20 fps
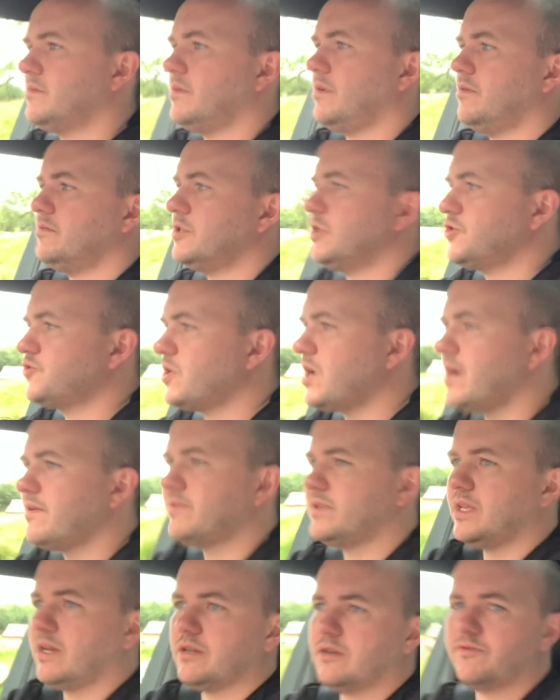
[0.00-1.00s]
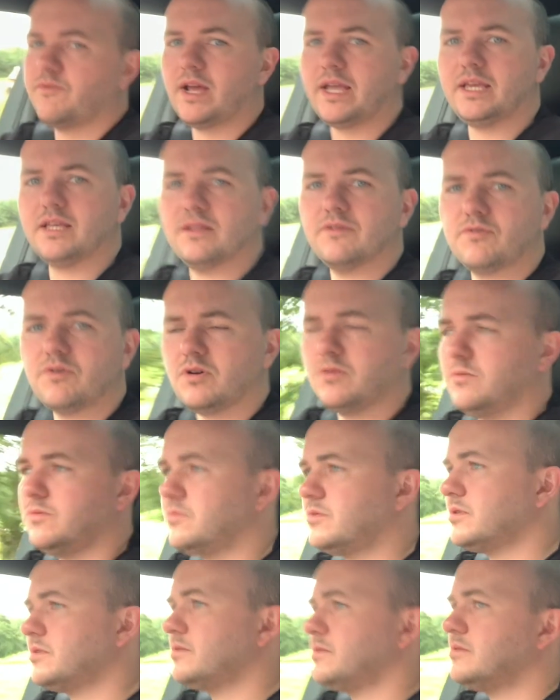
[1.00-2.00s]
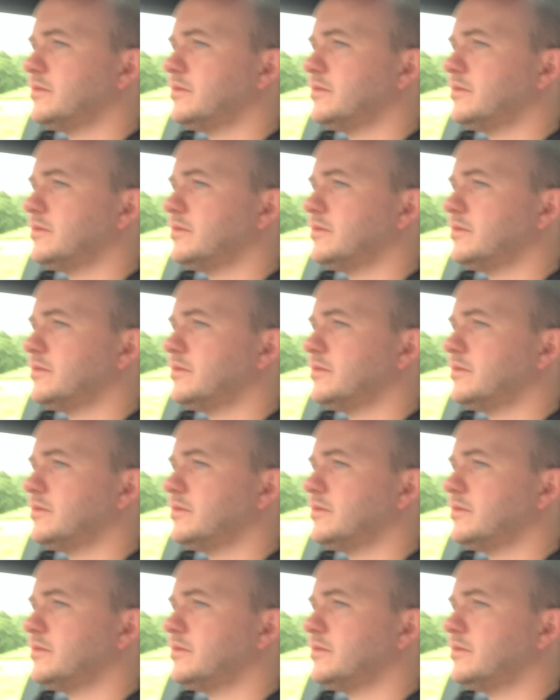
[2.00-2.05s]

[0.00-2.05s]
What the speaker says: We're just driving down a regular road.